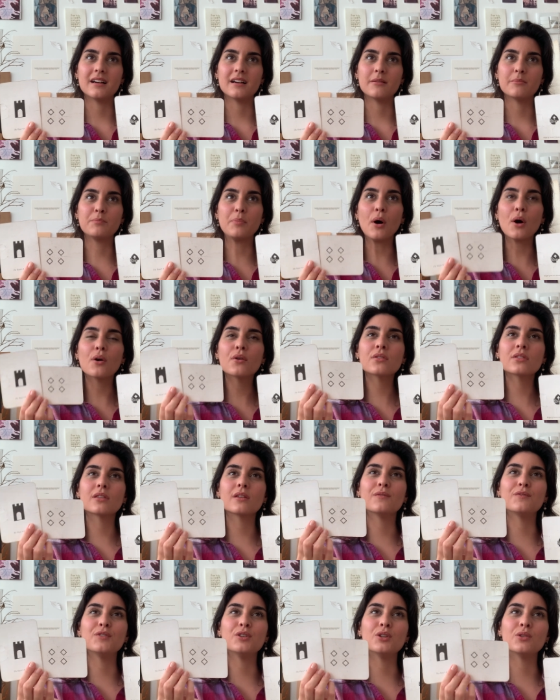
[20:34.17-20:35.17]
both
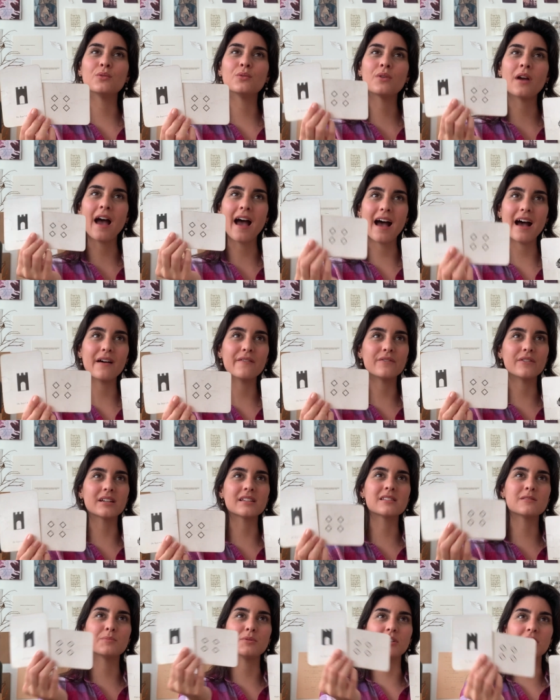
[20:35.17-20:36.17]
of you have
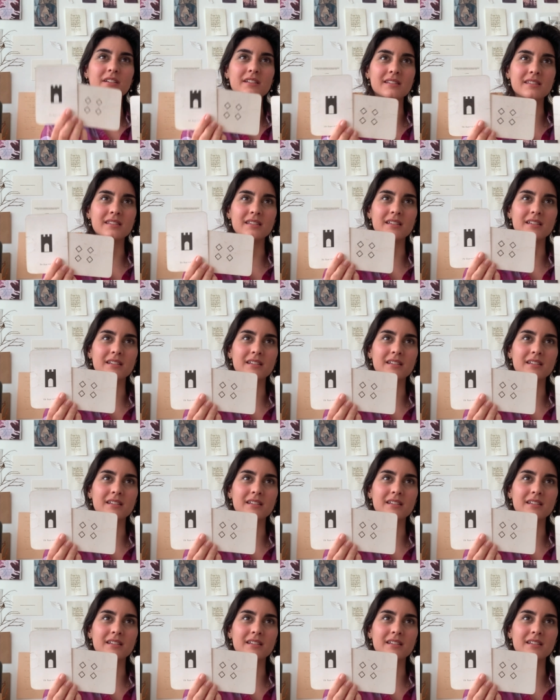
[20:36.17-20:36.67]
experienced